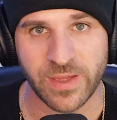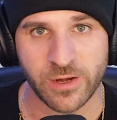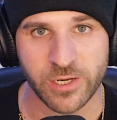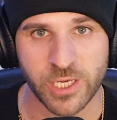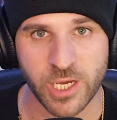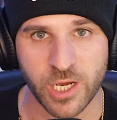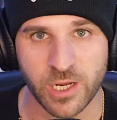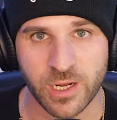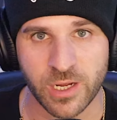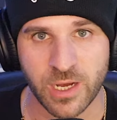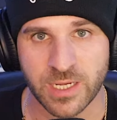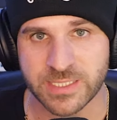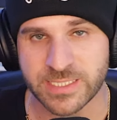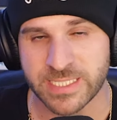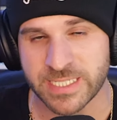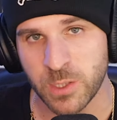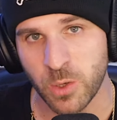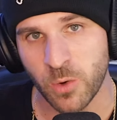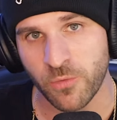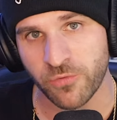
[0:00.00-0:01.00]
their young guns
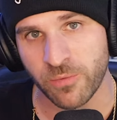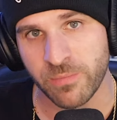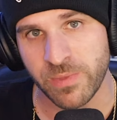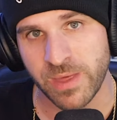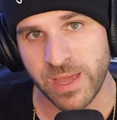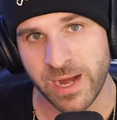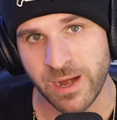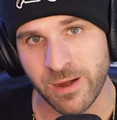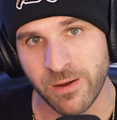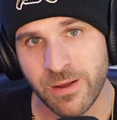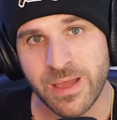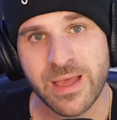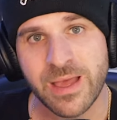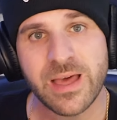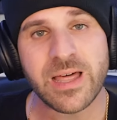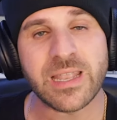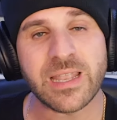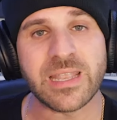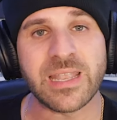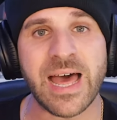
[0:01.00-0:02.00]
and go from there?
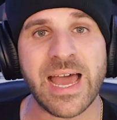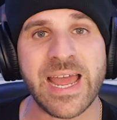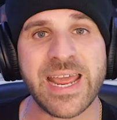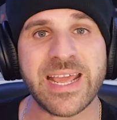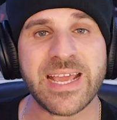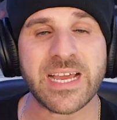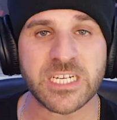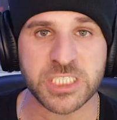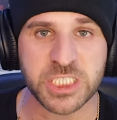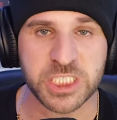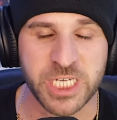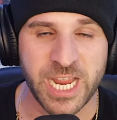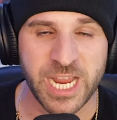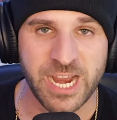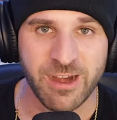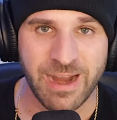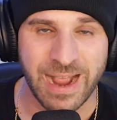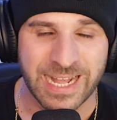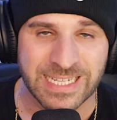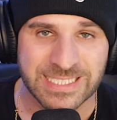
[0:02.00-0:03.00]
Like,
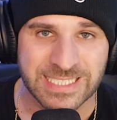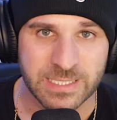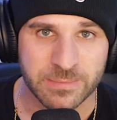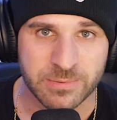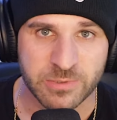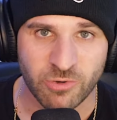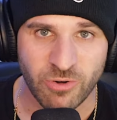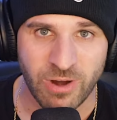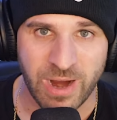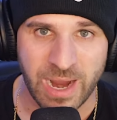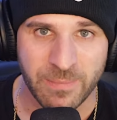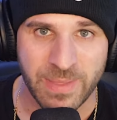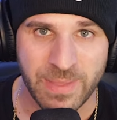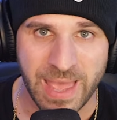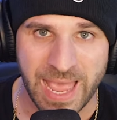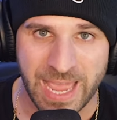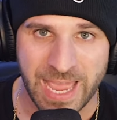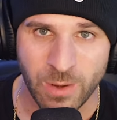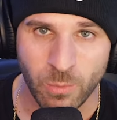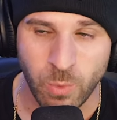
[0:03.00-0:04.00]
share, and subscribe
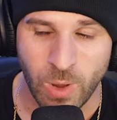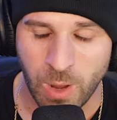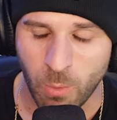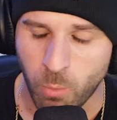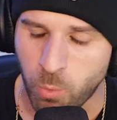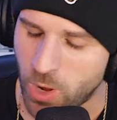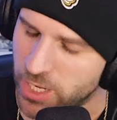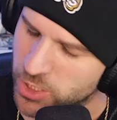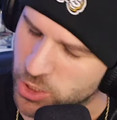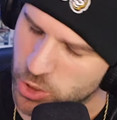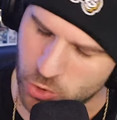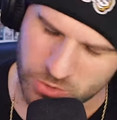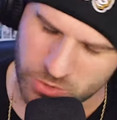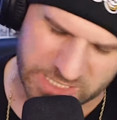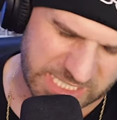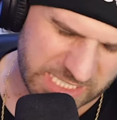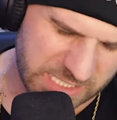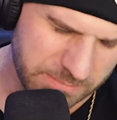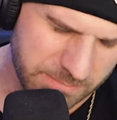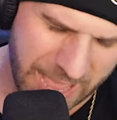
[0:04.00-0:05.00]
to NYYU.
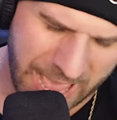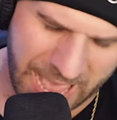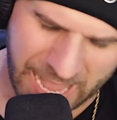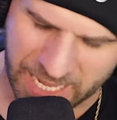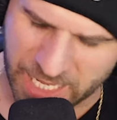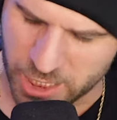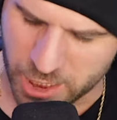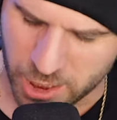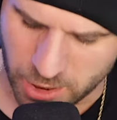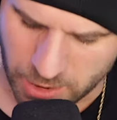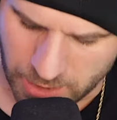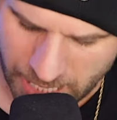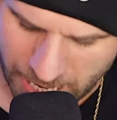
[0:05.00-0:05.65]
Smacky the